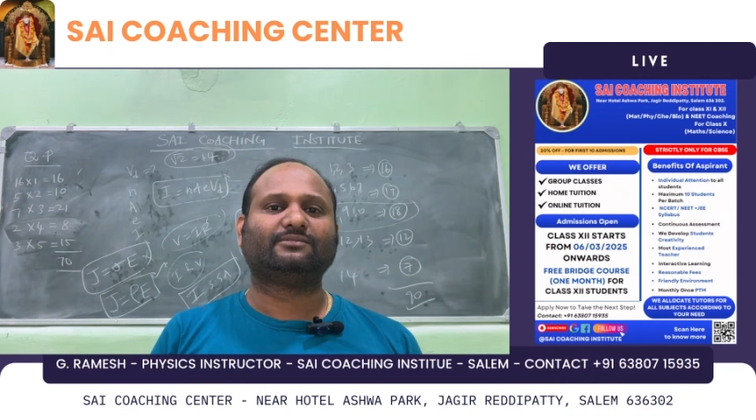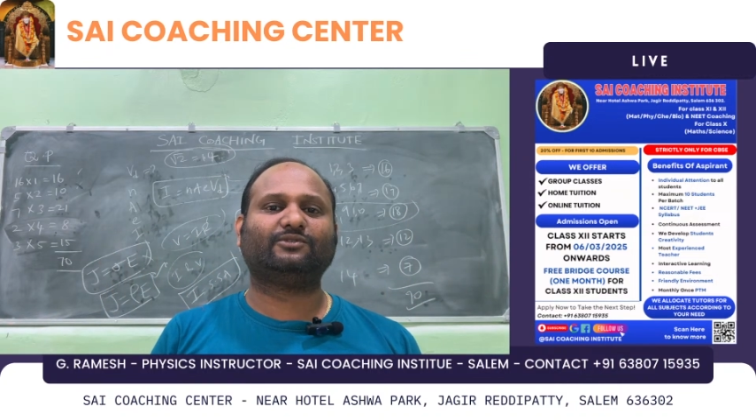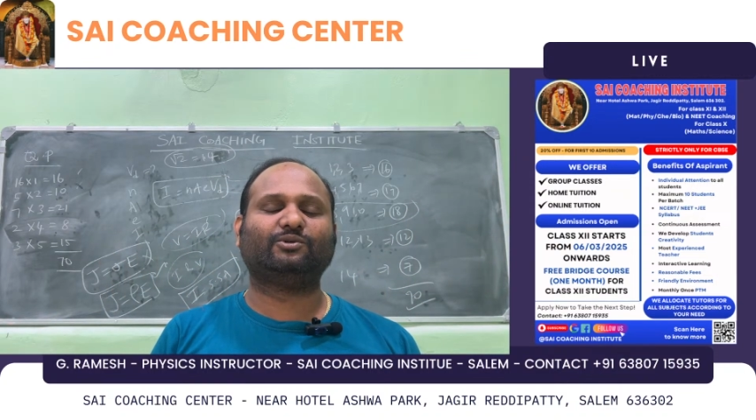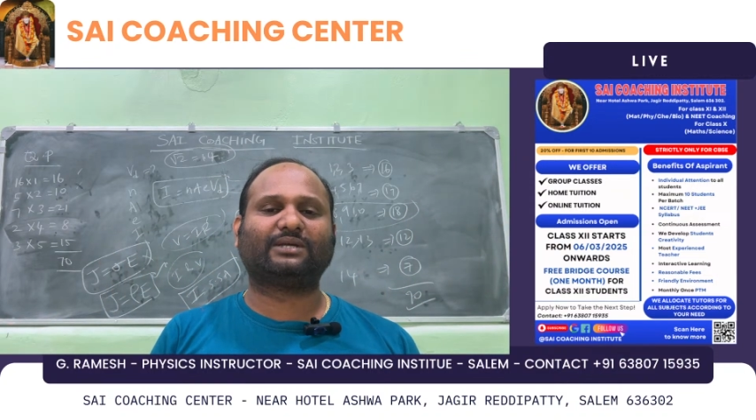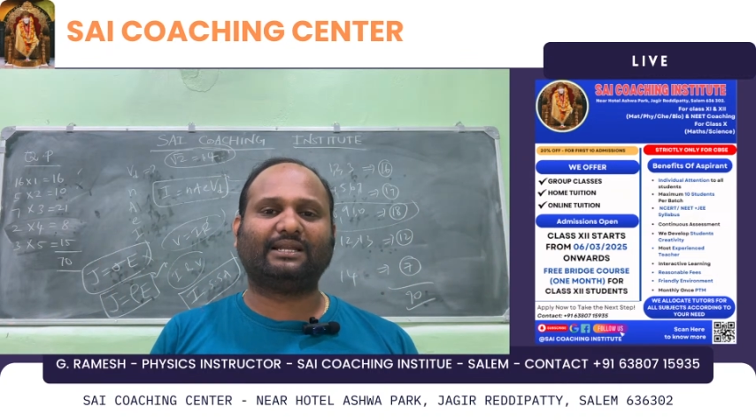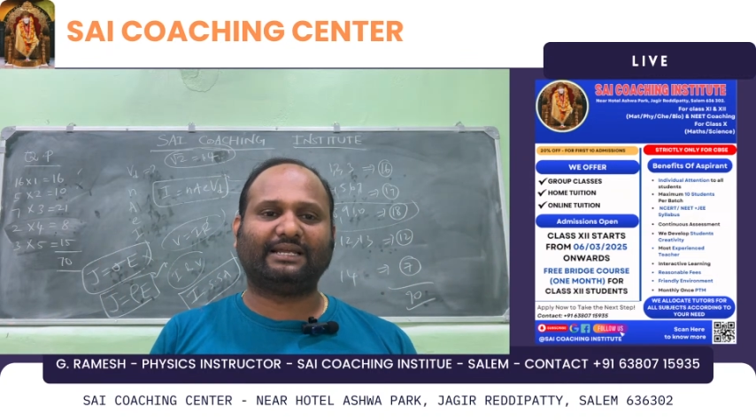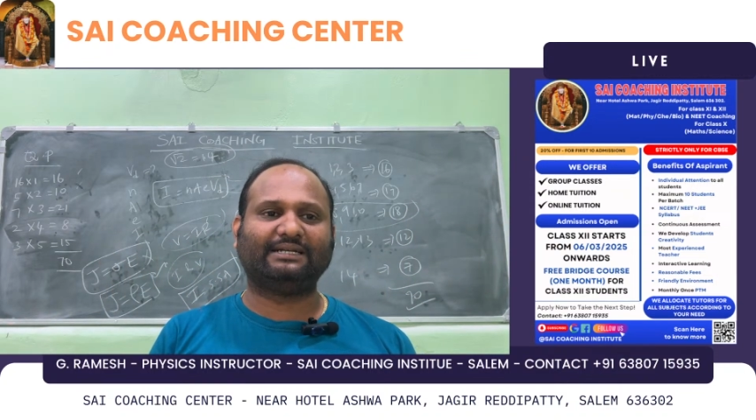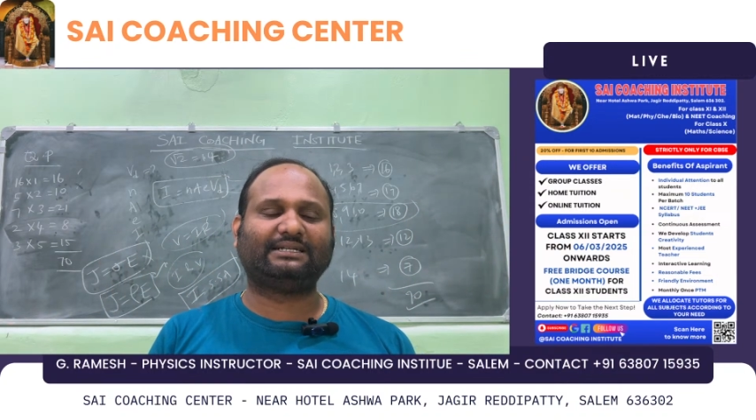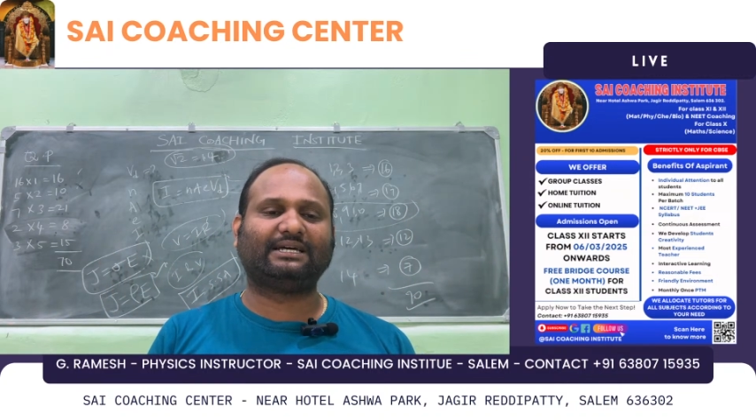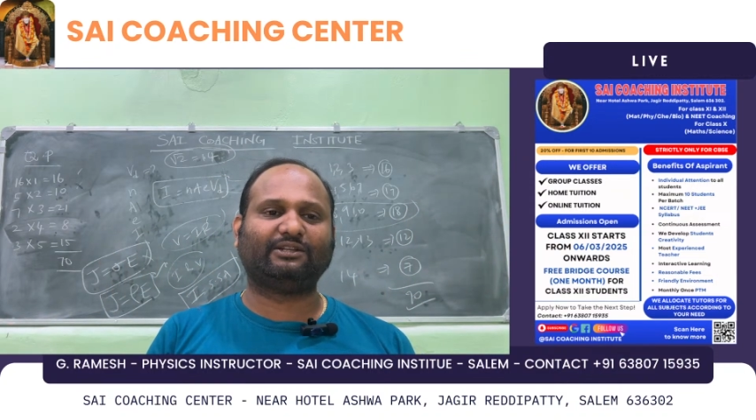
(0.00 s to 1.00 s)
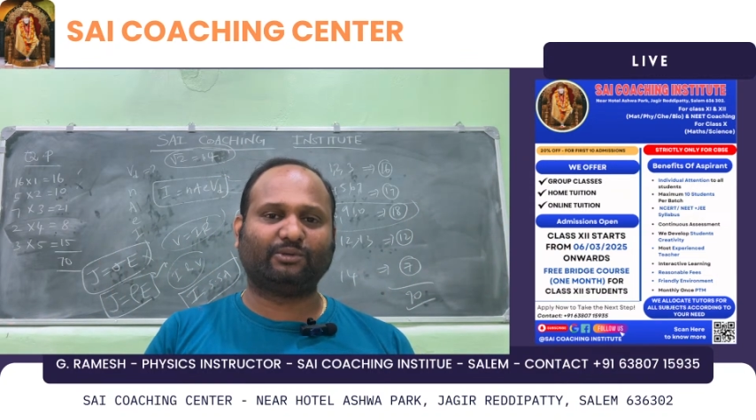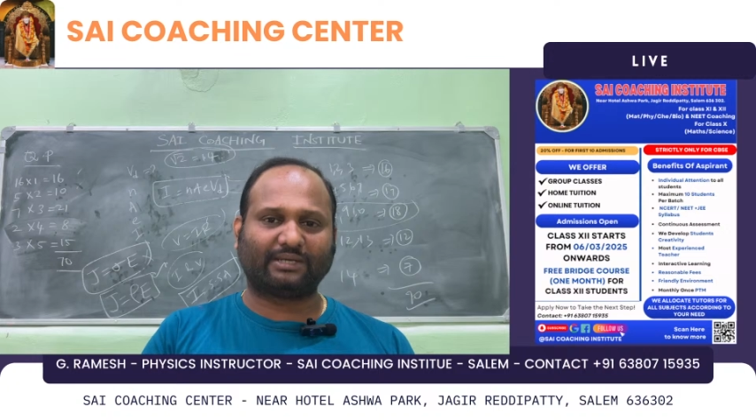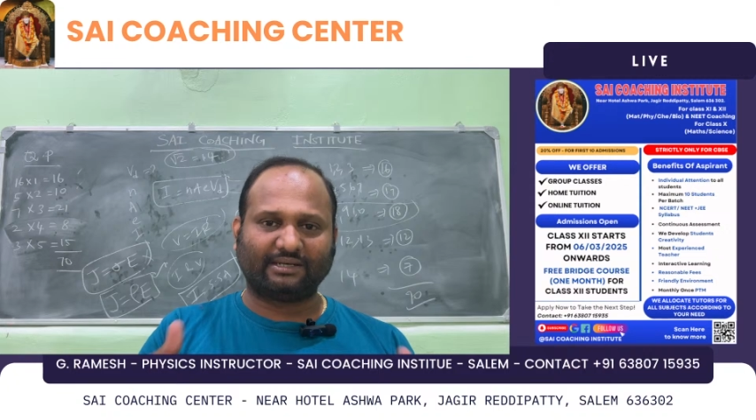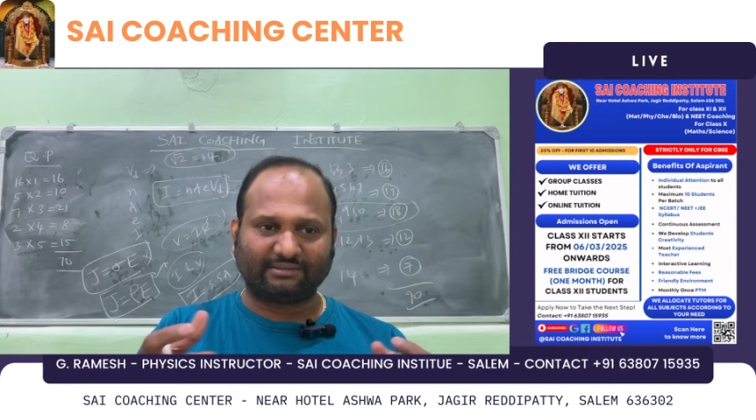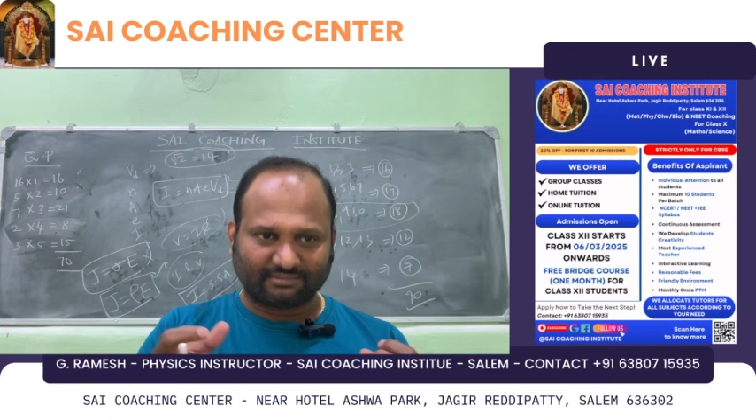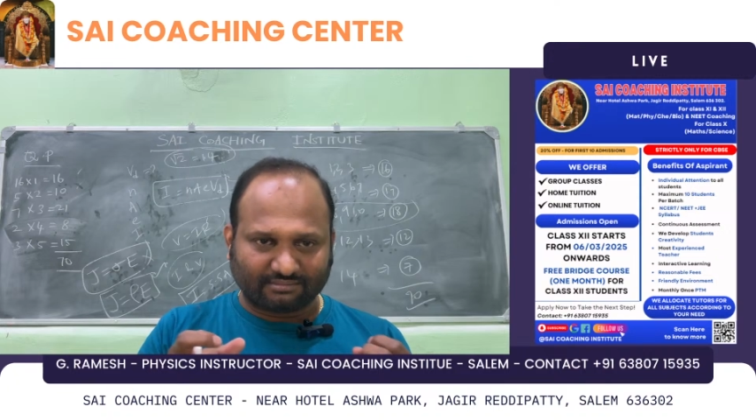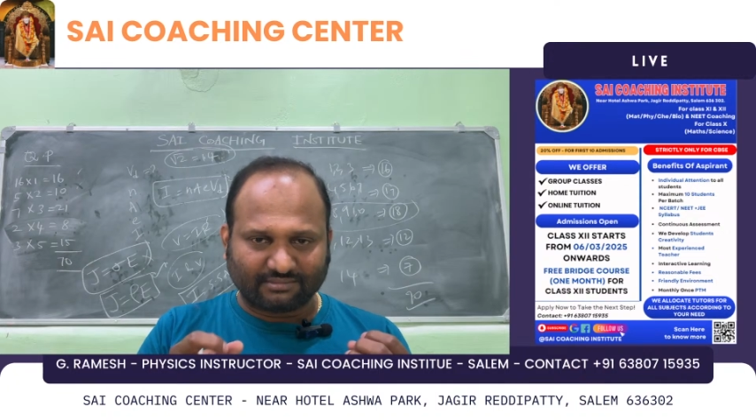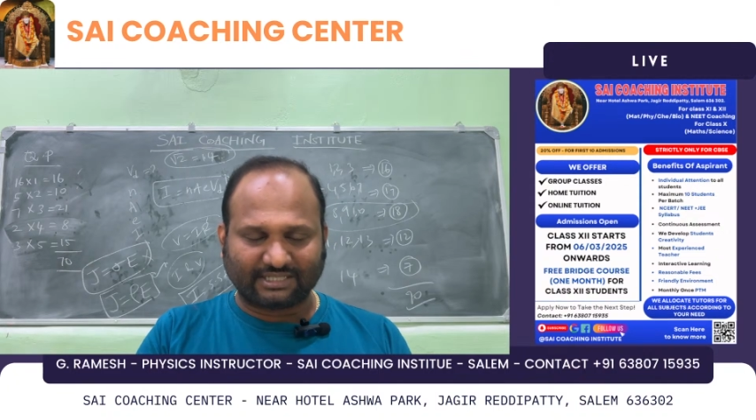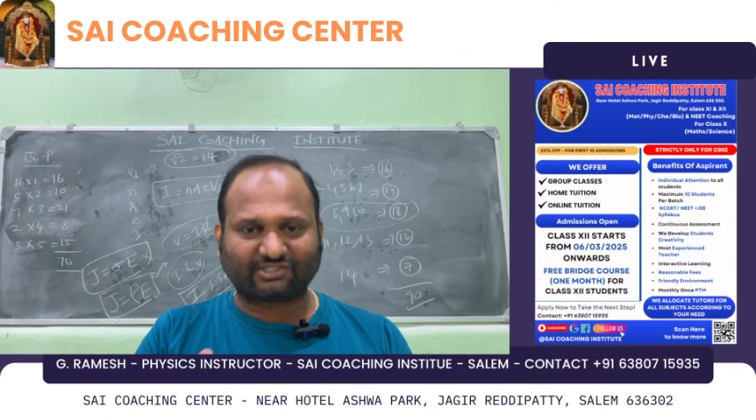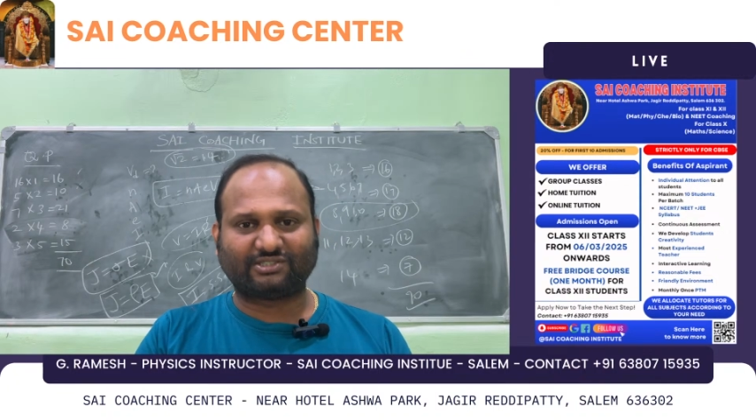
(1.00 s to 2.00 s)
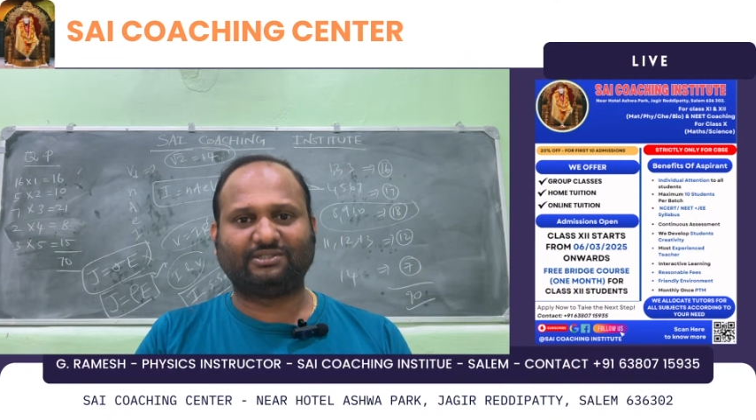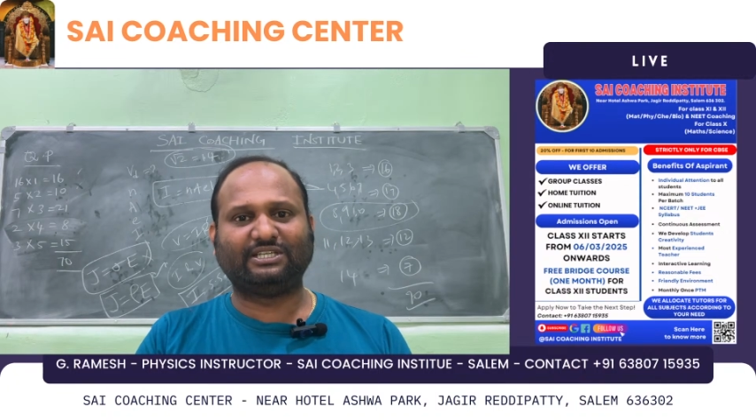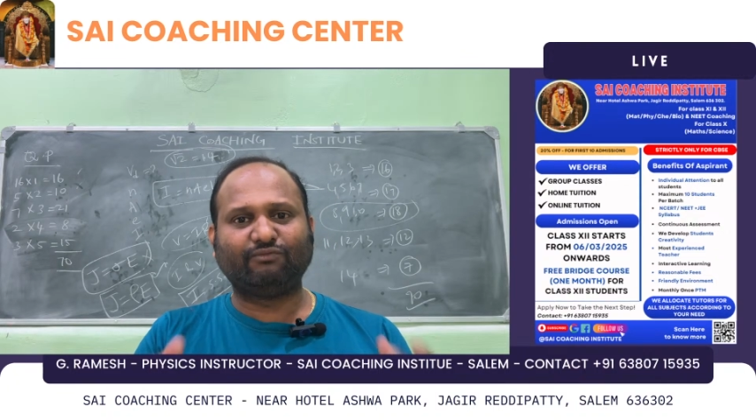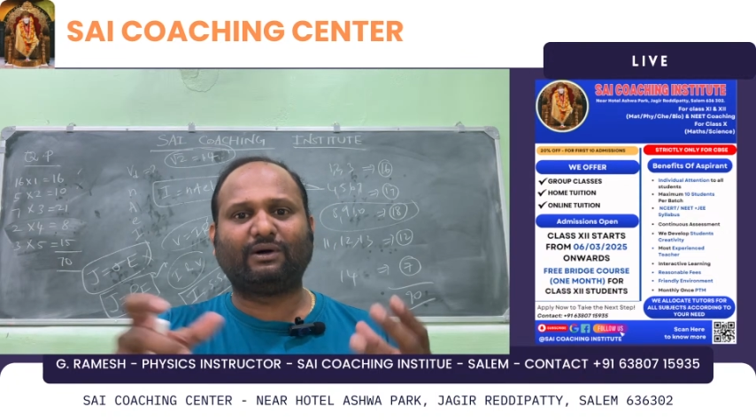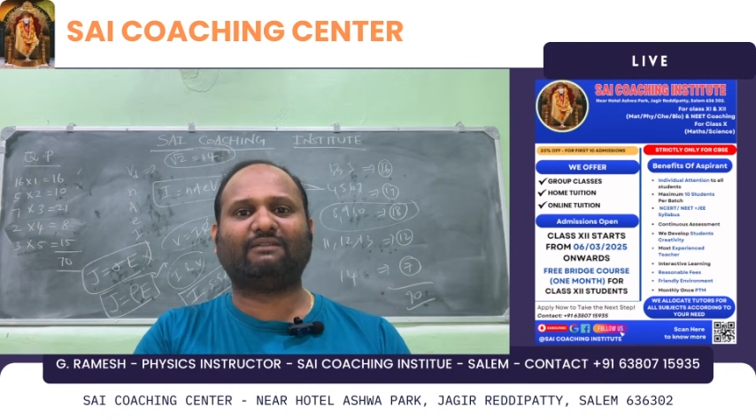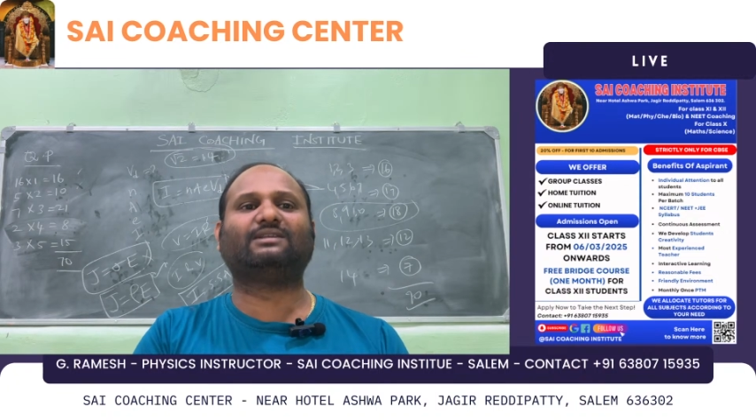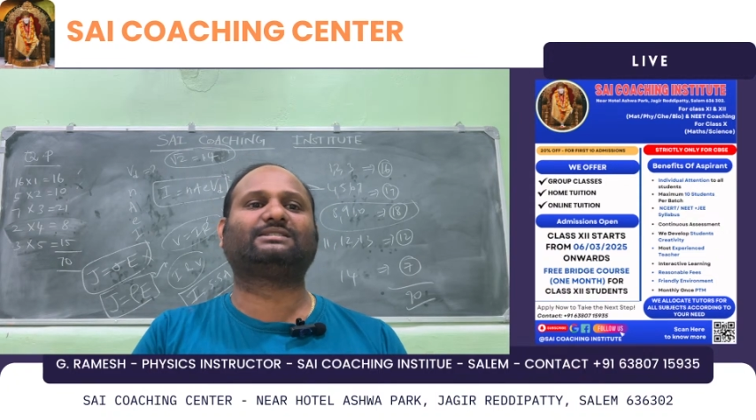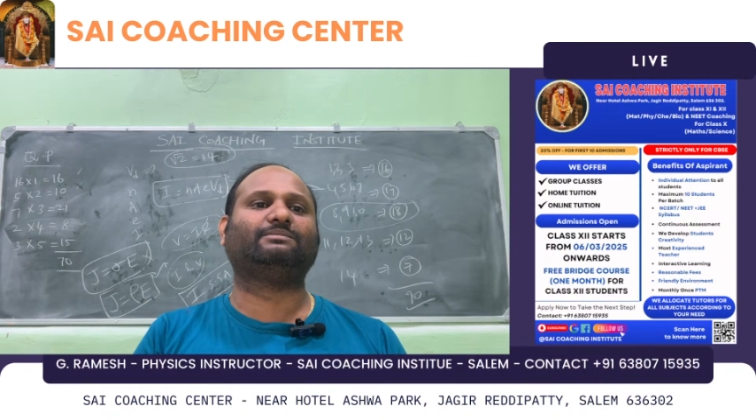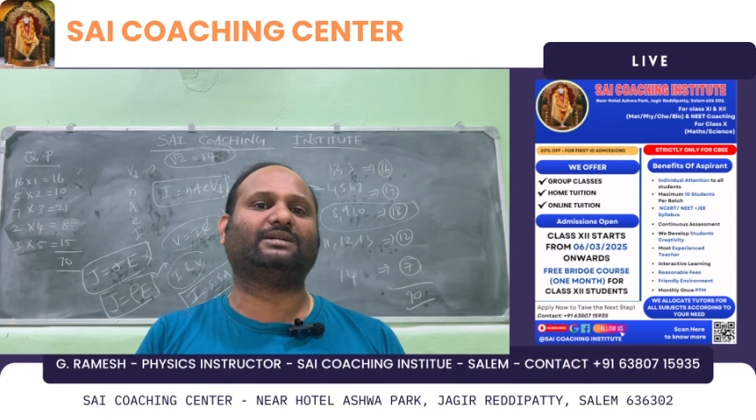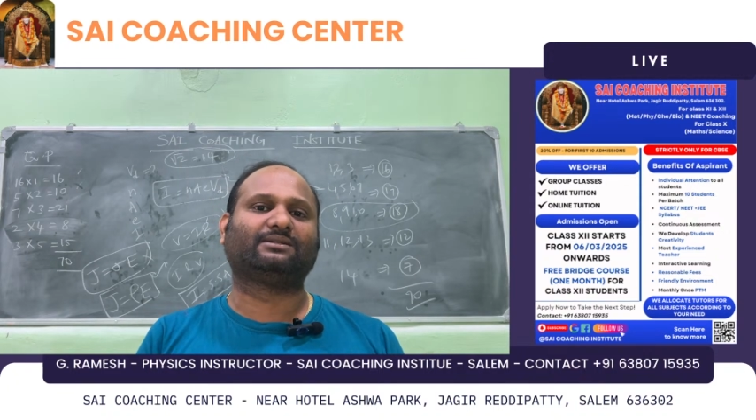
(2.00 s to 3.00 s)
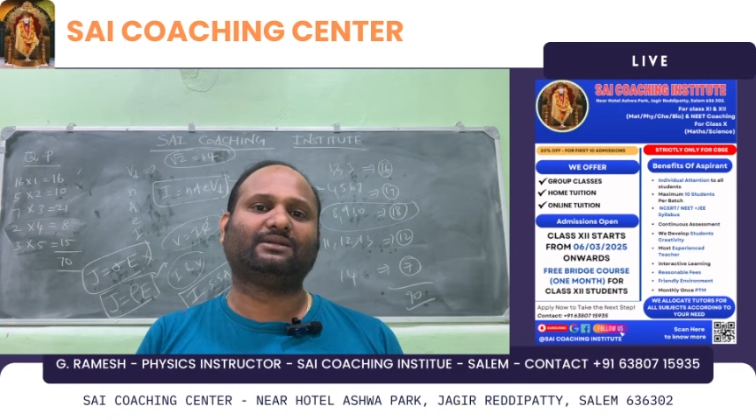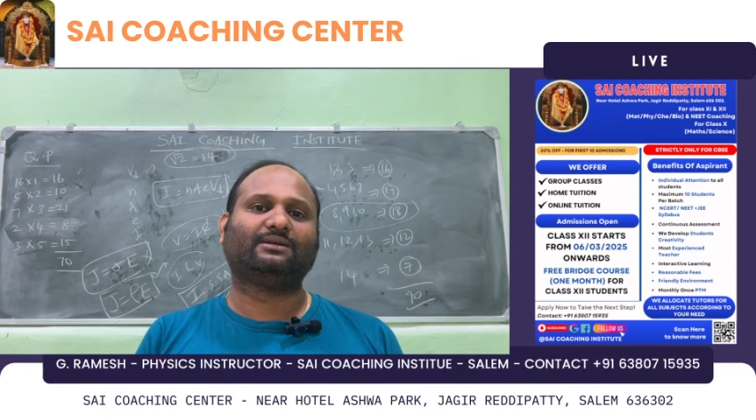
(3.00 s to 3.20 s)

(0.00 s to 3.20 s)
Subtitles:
You can enter, you can just involve the subject.